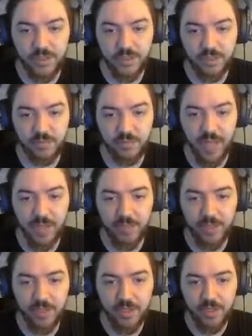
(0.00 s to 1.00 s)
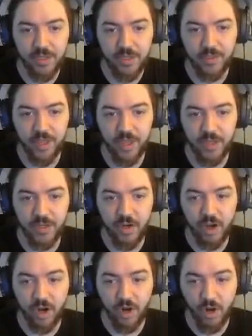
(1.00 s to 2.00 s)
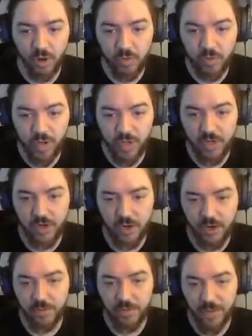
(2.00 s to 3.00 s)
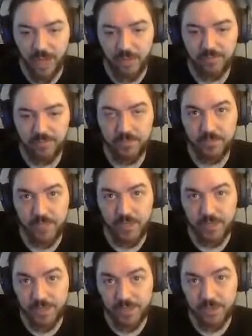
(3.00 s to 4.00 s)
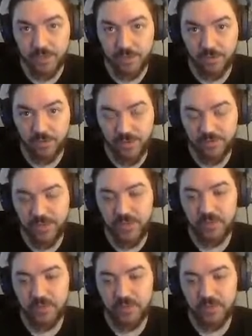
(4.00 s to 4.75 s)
map that are already on the map. That'd be 650